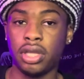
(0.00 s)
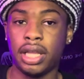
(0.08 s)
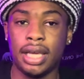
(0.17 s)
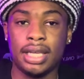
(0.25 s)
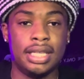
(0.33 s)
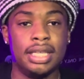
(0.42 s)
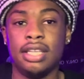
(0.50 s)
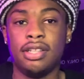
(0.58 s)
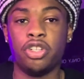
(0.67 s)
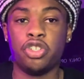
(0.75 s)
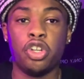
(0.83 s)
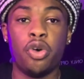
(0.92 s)
Like
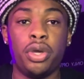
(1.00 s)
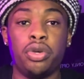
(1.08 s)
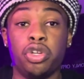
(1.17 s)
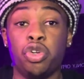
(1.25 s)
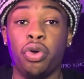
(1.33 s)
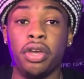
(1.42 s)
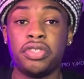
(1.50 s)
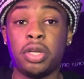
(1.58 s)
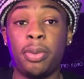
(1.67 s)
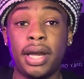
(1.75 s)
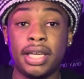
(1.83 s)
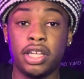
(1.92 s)
there's no way you can do it. If
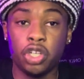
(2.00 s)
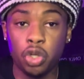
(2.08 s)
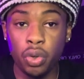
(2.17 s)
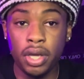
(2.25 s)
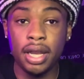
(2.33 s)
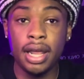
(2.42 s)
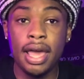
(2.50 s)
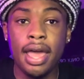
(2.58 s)
somebody could do it,